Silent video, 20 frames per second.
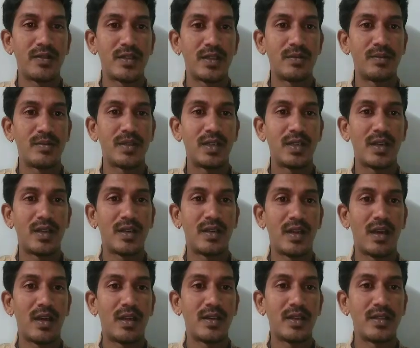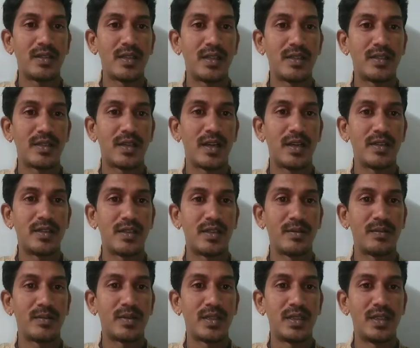subtree and R is its right
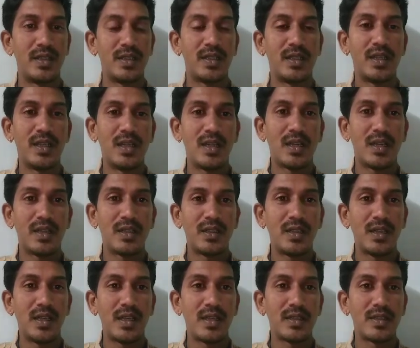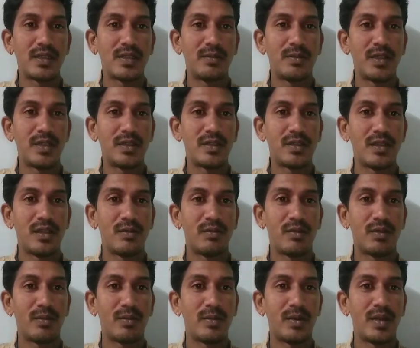subtree, and it has some internal
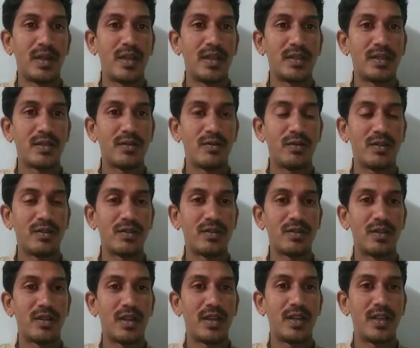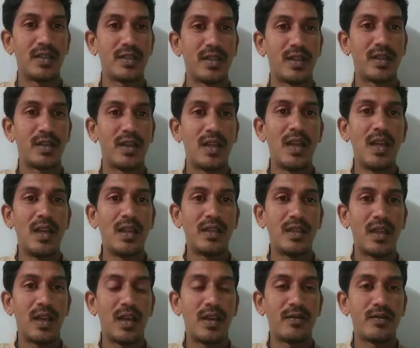properties. The first that is that
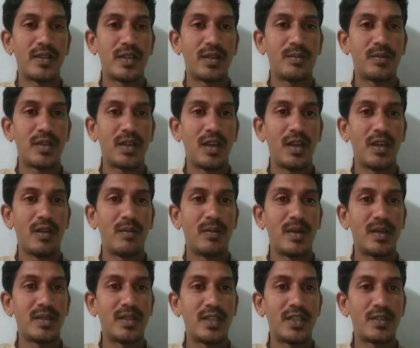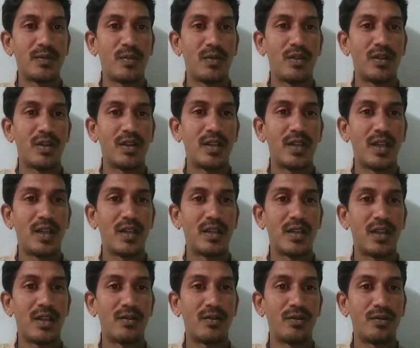the left subtree elements is smaller than the
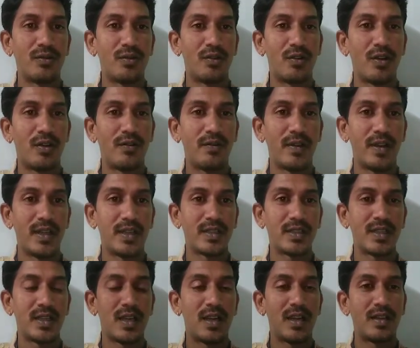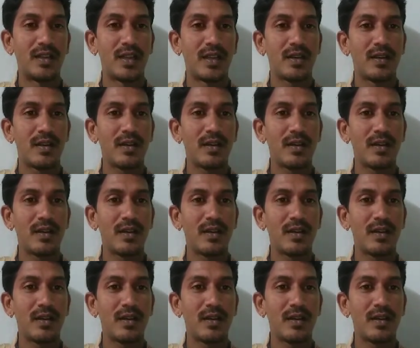root node of X and the